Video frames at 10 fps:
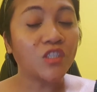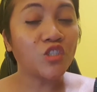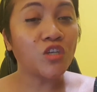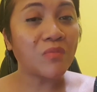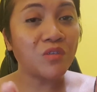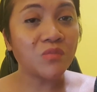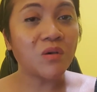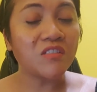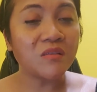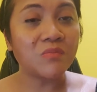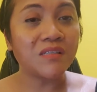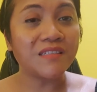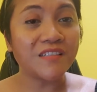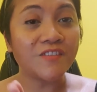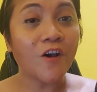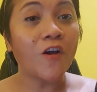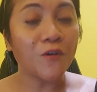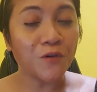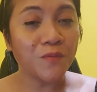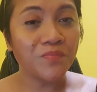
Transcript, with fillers: the job responsibilities are